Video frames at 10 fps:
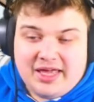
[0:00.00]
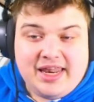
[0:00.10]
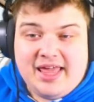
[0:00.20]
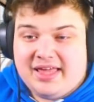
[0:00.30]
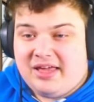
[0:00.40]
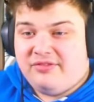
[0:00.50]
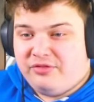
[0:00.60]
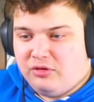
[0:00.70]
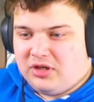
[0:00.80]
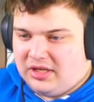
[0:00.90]
AK
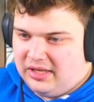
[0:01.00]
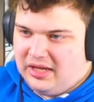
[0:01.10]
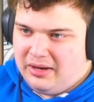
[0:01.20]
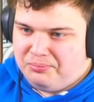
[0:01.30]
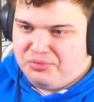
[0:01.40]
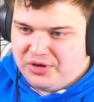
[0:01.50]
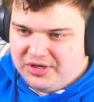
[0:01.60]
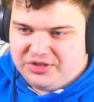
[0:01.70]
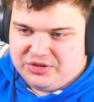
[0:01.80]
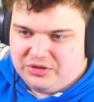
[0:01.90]
Vulcan in there, I'm pretty
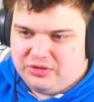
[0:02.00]
sure.